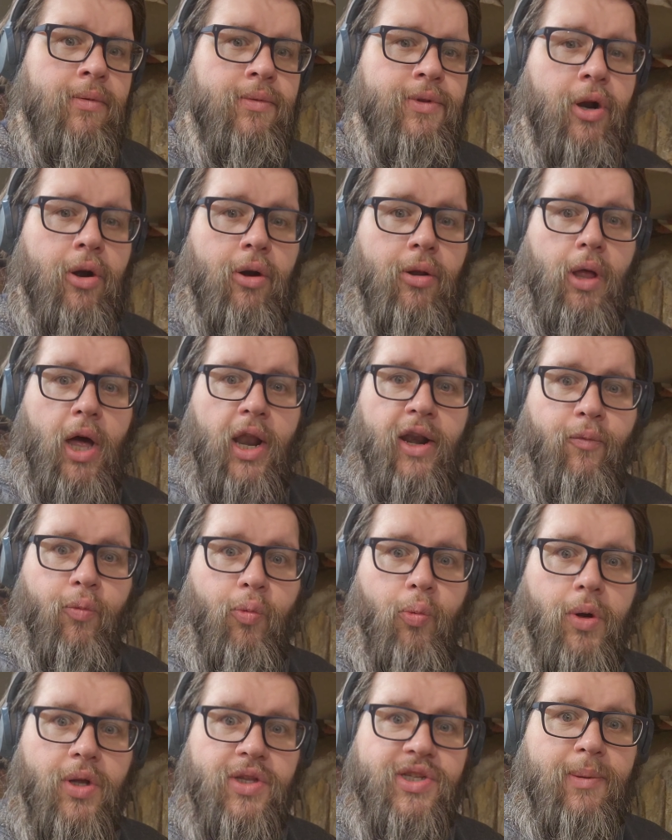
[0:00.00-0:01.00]
There are a lot of
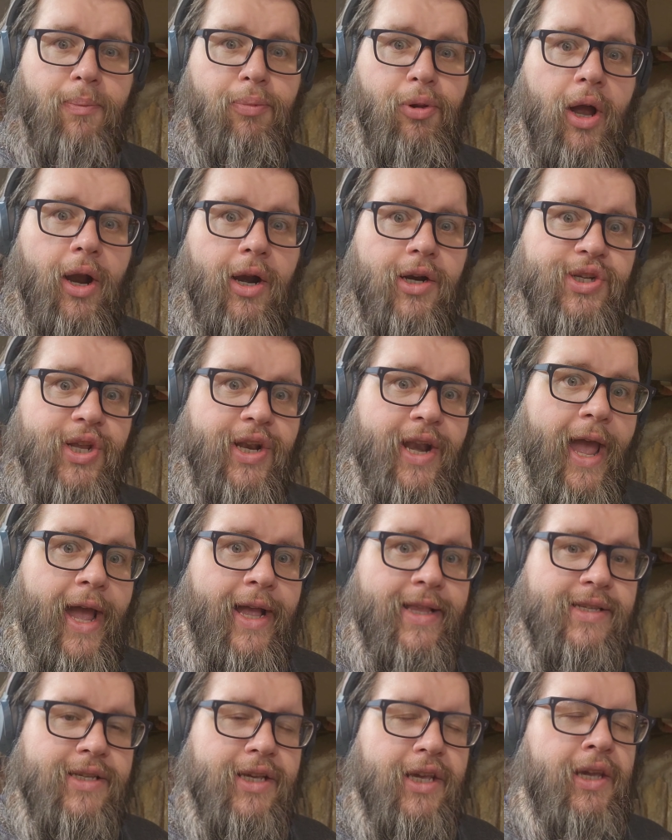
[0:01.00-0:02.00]
wood suppliers on
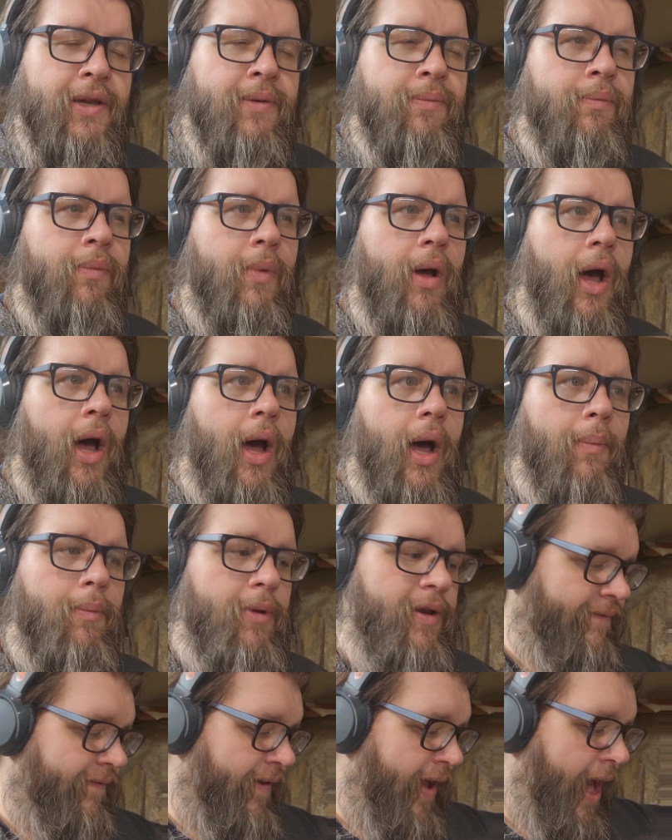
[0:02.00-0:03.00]
Etsy.
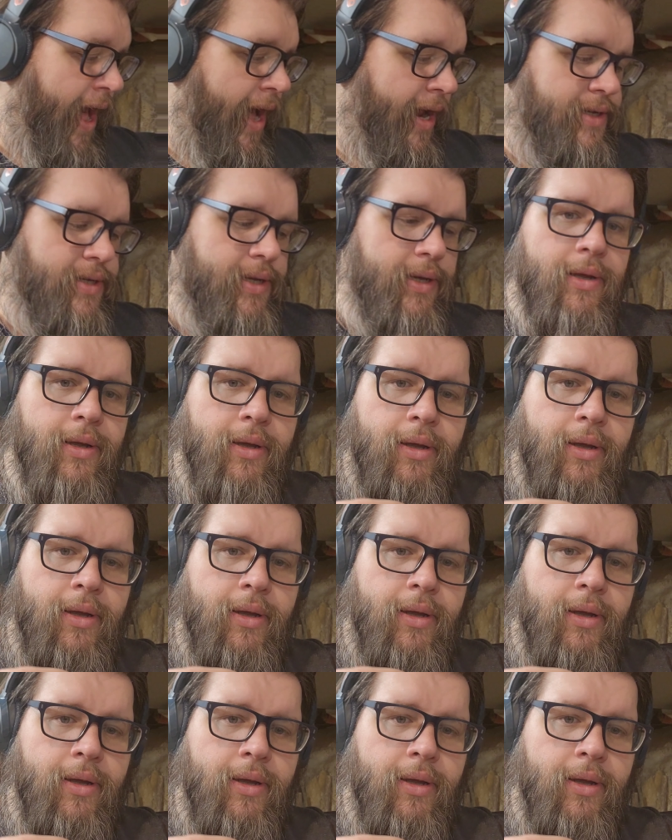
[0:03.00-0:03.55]
In fact,